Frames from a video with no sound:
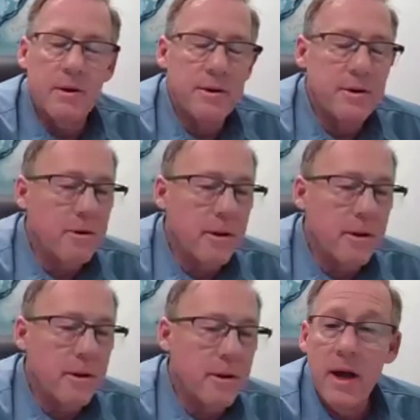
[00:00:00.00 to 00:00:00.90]
couldn't agree
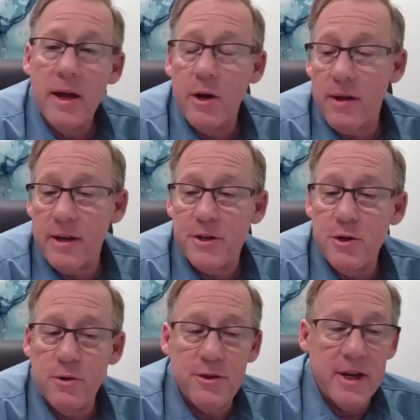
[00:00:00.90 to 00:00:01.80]
more. I think
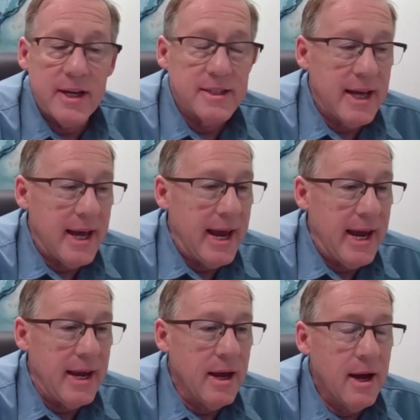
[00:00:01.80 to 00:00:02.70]
two things.
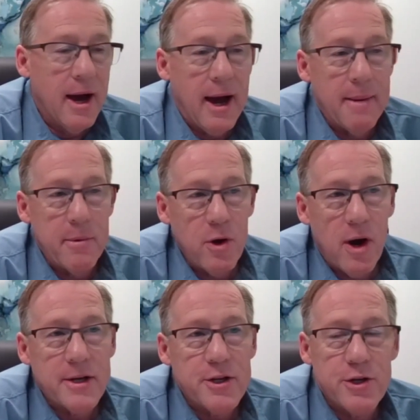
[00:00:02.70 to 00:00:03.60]
A, I'm
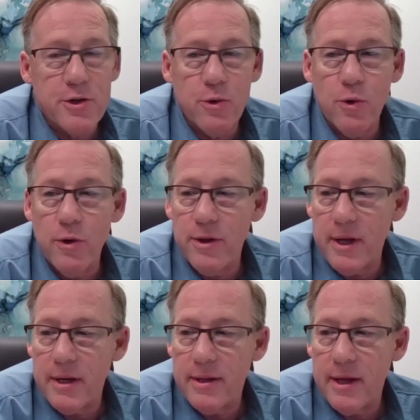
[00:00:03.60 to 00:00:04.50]
not sure
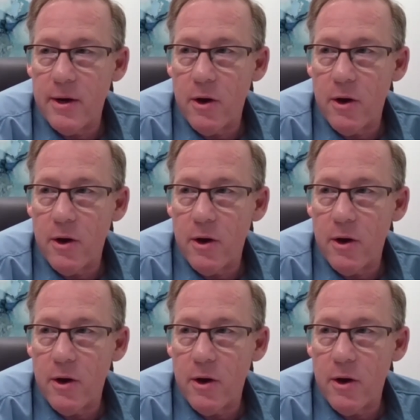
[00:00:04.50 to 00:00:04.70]
that